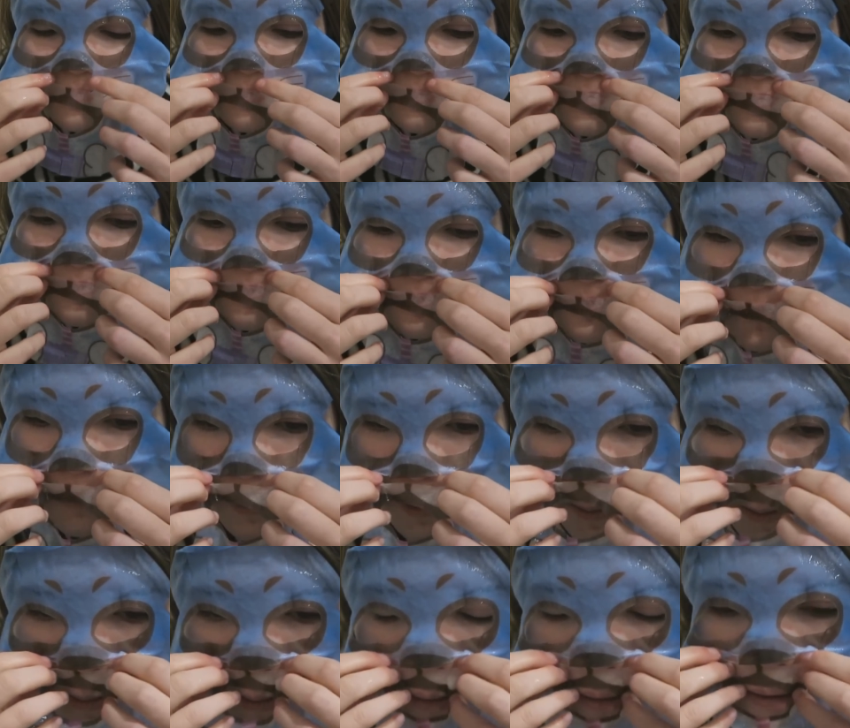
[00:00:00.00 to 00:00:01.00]
it's meant for
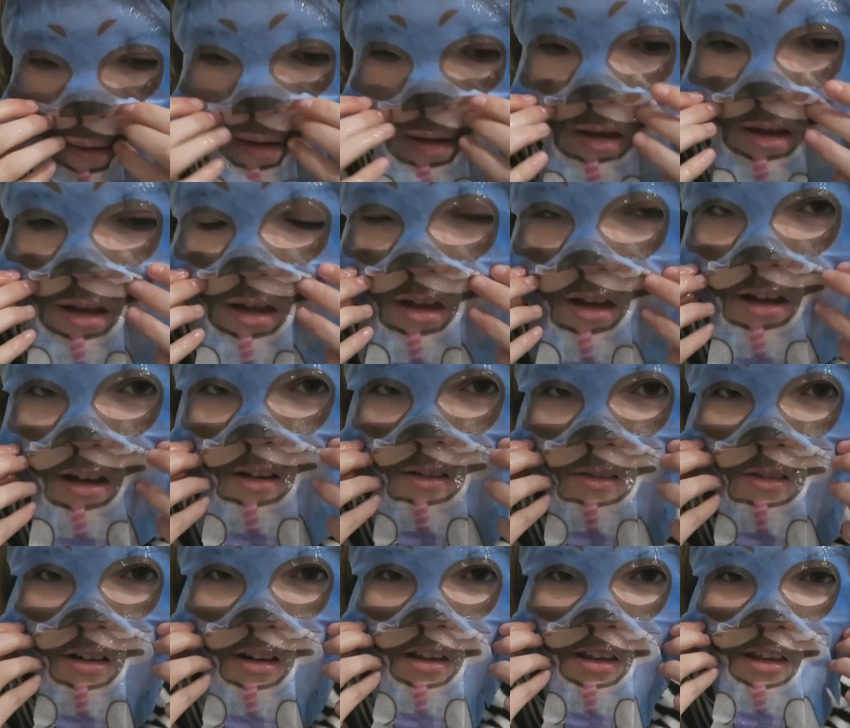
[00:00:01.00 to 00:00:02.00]
big faces, I
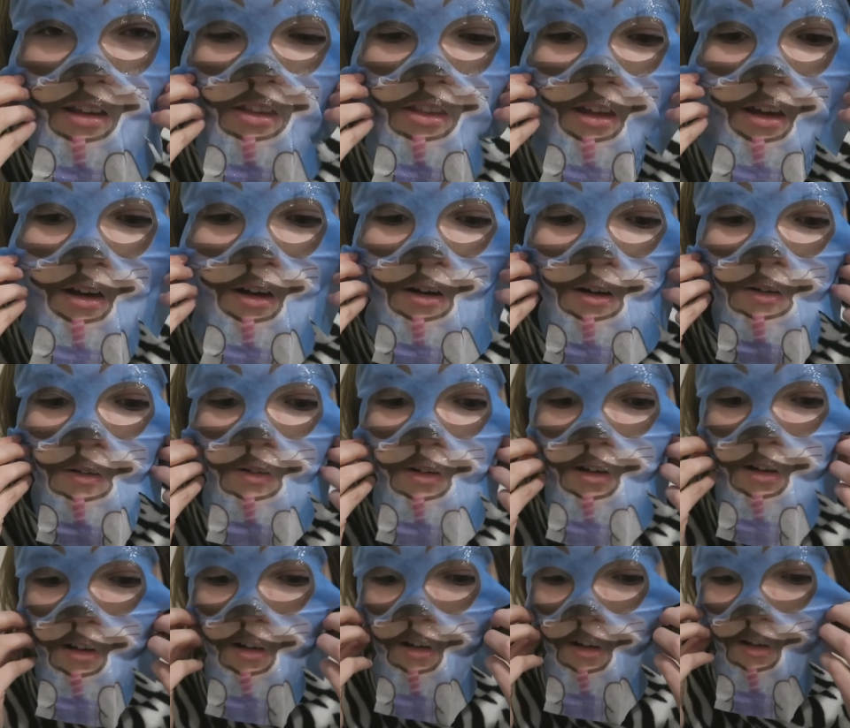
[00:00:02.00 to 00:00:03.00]
guess. Really,
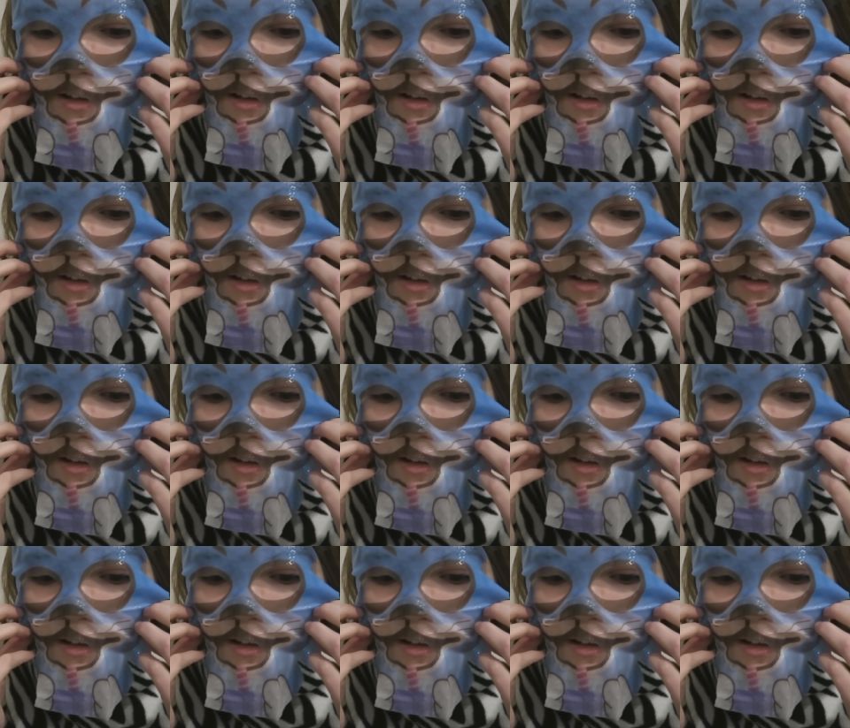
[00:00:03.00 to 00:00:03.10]
though?